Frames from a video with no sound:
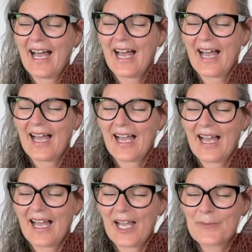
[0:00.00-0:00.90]

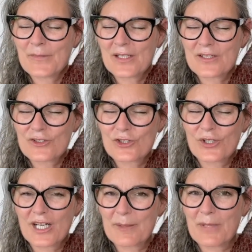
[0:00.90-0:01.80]
I'm not sure
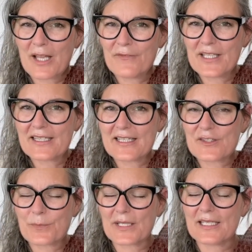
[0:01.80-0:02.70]
I'm loving
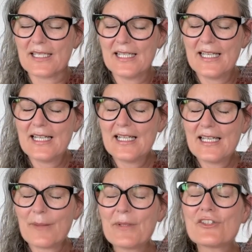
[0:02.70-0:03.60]
this, but
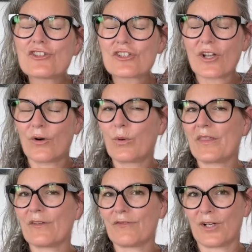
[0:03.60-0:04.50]
let me just go
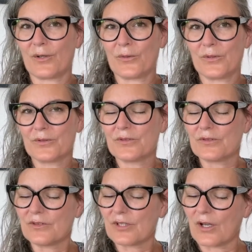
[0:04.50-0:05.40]
with the flow.
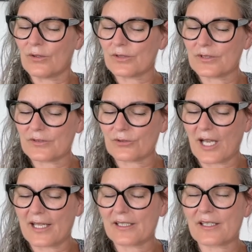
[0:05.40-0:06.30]
Don't
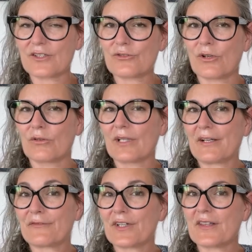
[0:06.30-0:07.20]
try to control
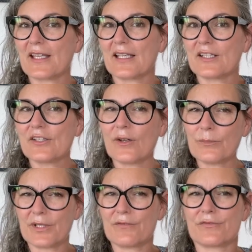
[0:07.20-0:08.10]
everything. Don't
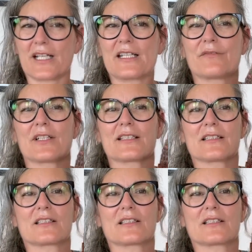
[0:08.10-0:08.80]
be afraid of a little